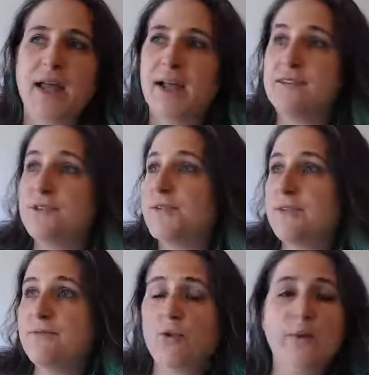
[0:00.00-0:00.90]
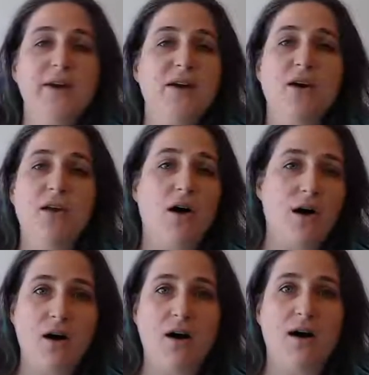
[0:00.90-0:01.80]
And so therefore we all
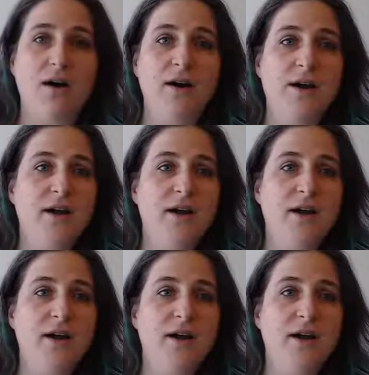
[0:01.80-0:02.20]
are